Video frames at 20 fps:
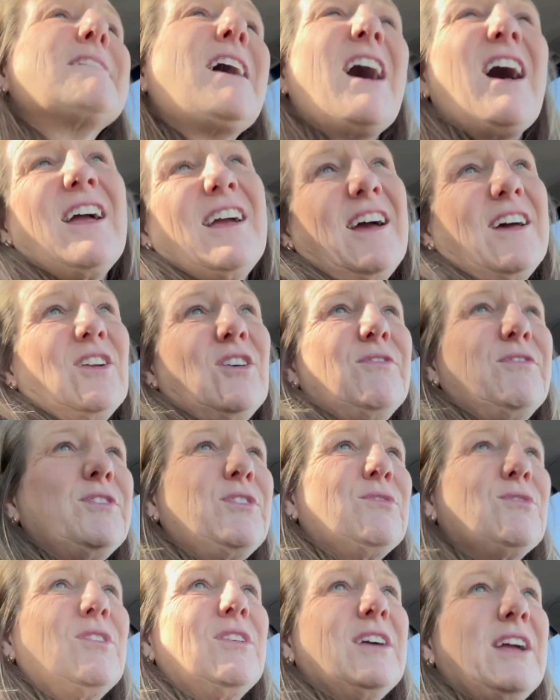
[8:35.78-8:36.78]
I got off at
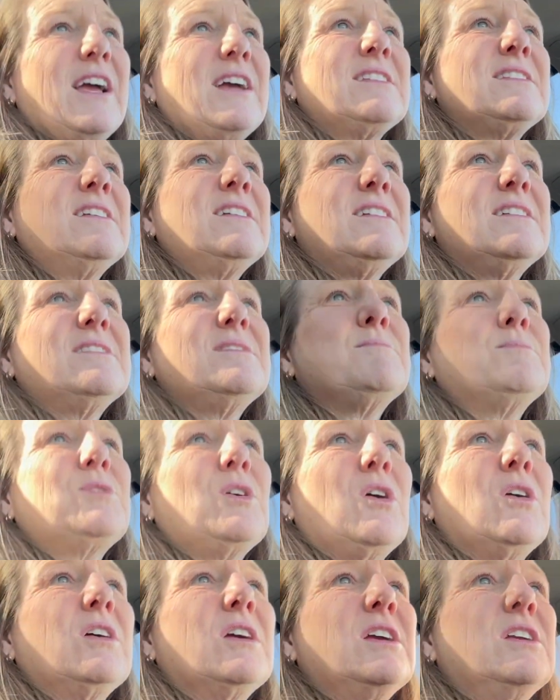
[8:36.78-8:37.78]
the wrong exit because I'm
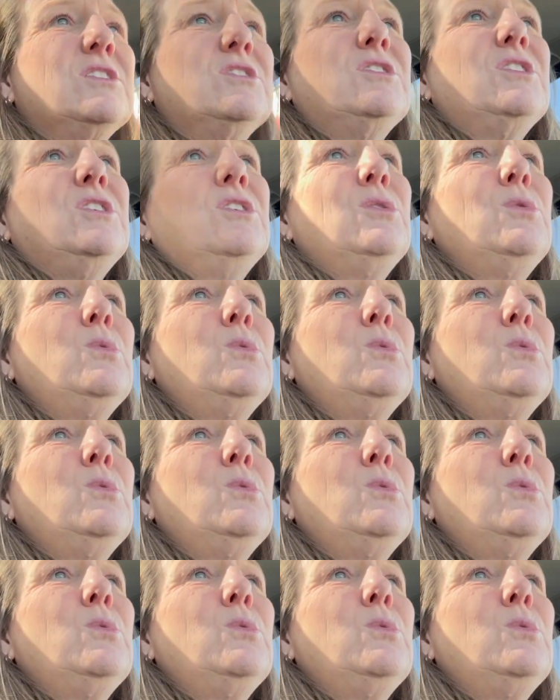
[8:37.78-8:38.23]
talking to